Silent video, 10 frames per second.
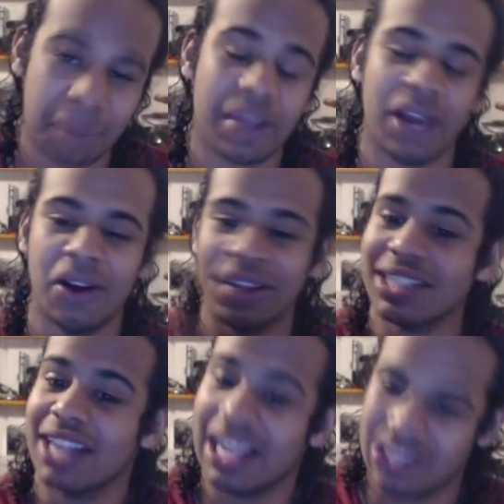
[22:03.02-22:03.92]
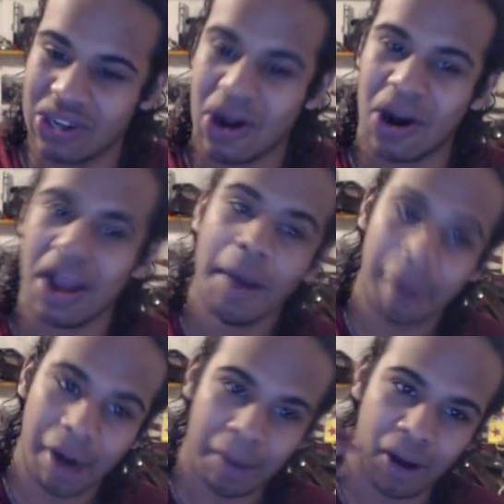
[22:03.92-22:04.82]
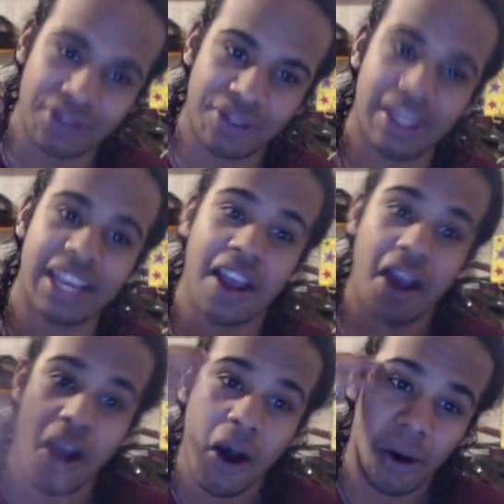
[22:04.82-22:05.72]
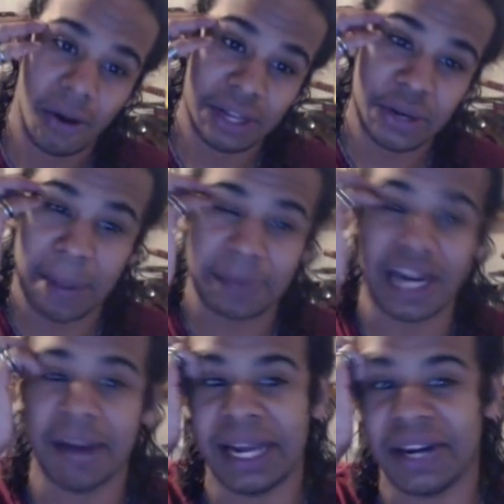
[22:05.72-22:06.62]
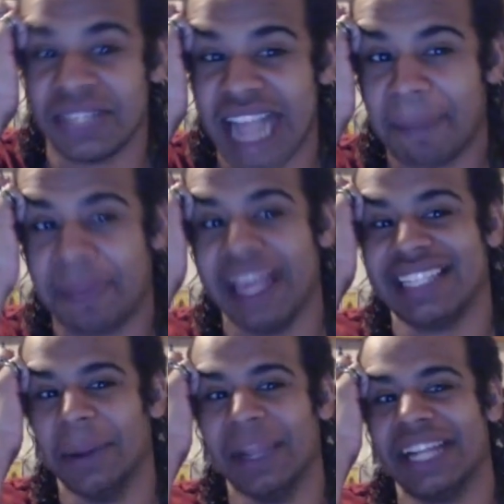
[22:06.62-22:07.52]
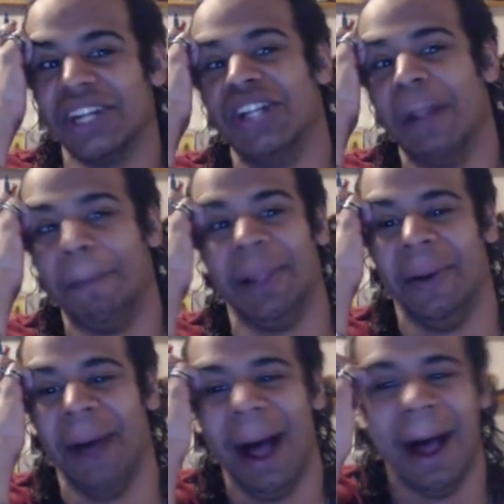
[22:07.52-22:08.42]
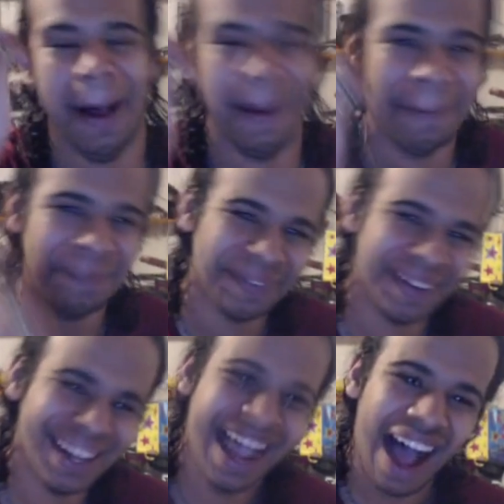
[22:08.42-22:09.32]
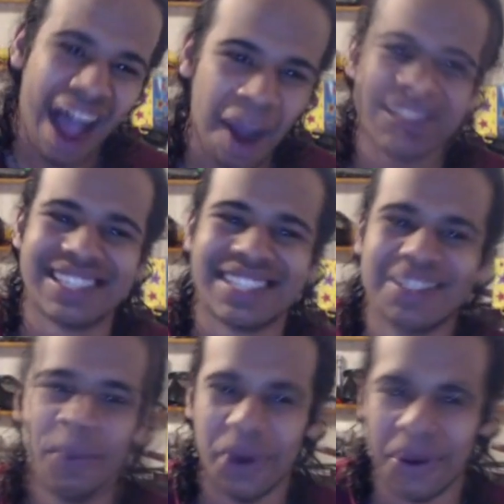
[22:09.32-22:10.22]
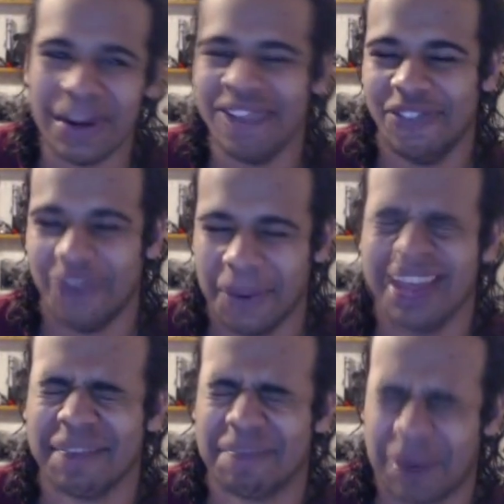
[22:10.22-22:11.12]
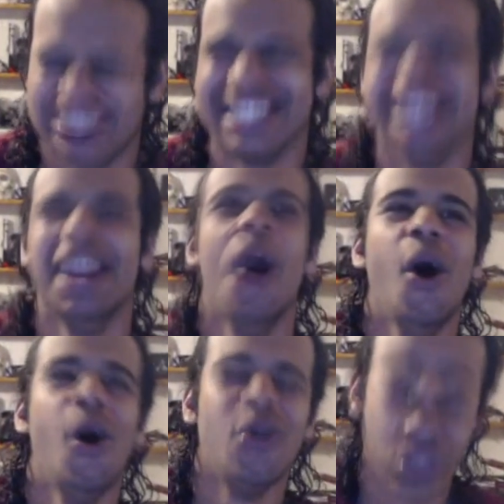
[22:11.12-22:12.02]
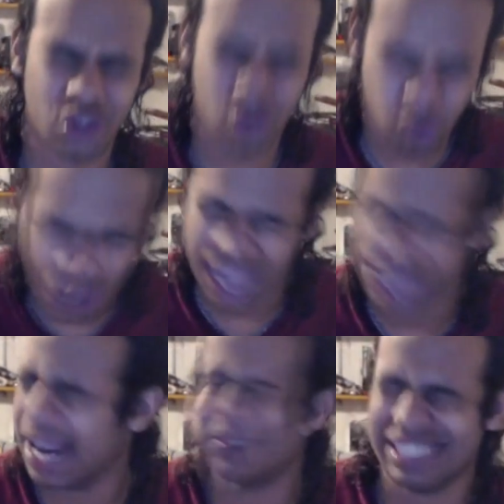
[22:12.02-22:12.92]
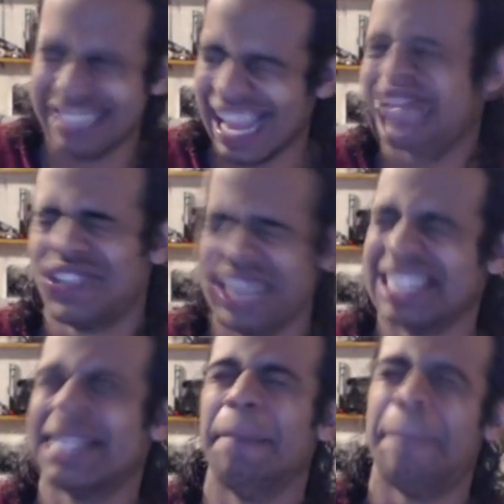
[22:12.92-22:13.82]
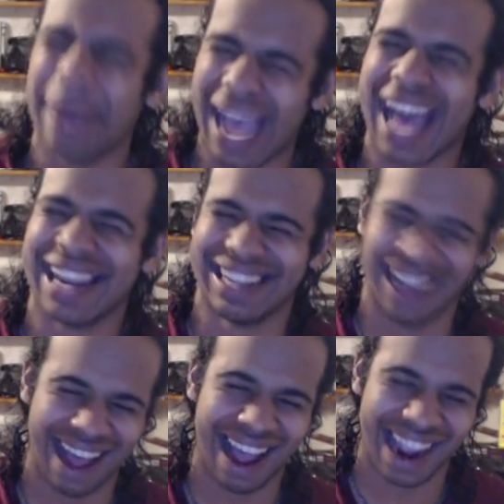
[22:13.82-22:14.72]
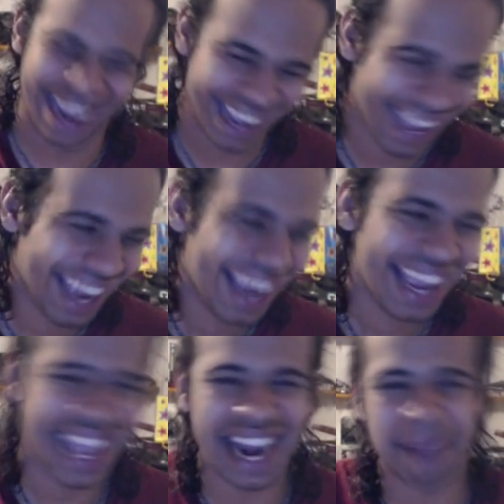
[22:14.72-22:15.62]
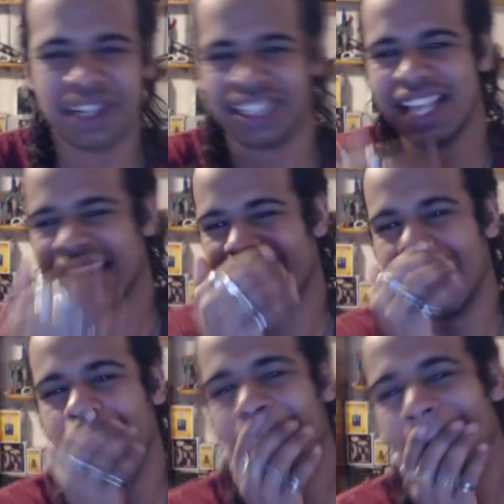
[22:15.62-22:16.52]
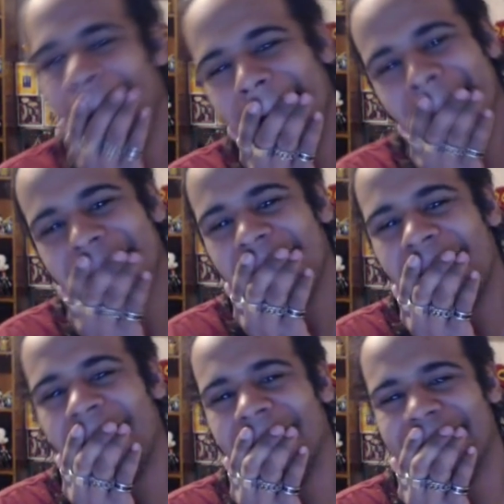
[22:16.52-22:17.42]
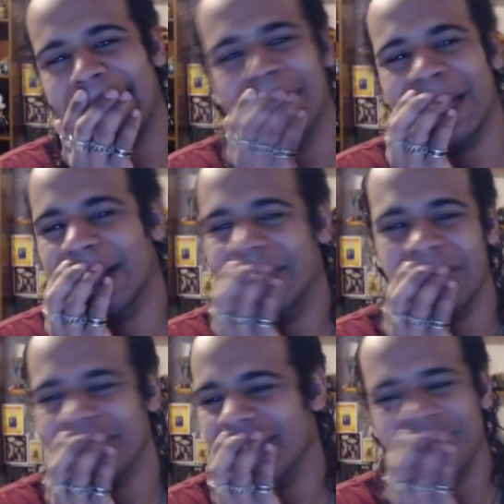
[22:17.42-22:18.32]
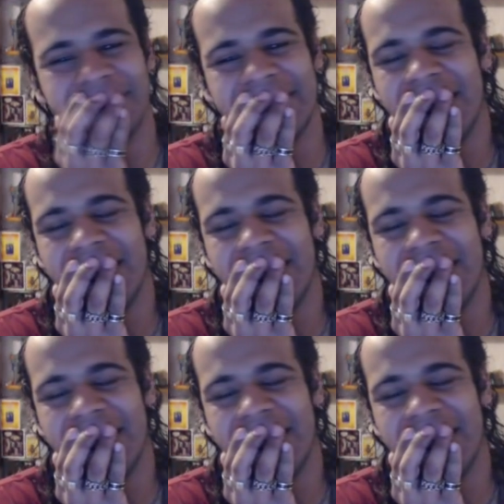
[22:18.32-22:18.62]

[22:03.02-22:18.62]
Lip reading: thinking, oh, this is a nice song, but I'm also thinking, holy crap, Dominator, stop this, don't let your ship blow up. I was rooting for the person who straight up says she's the bad guy, and I'm just thinking, oh, Dominator, don't